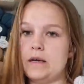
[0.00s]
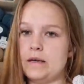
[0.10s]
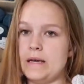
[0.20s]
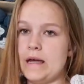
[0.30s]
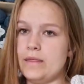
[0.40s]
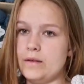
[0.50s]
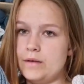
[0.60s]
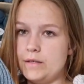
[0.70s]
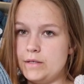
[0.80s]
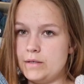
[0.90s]

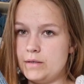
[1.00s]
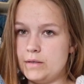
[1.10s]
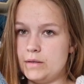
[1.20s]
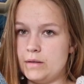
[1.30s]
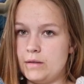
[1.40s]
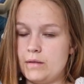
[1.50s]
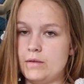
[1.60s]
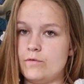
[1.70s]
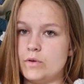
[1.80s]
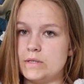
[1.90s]
gathered the
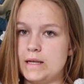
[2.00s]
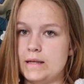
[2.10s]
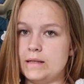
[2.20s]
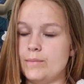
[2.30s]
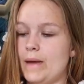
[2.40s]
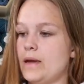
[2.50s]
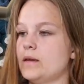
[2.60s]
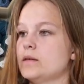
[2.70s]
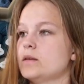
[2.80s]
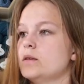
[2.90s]
front and the
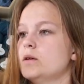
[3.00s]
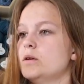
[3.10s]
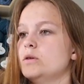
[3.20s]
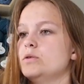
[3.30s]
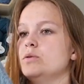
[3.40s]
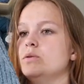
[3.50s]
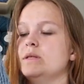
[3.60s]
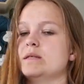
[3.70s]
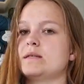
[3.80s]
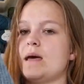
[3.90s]
back to
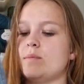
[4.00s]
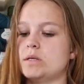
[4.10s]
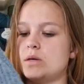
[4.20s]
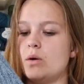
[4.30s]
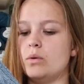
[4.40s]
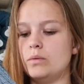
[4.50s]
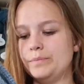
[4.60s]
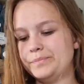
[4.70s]
this camisole.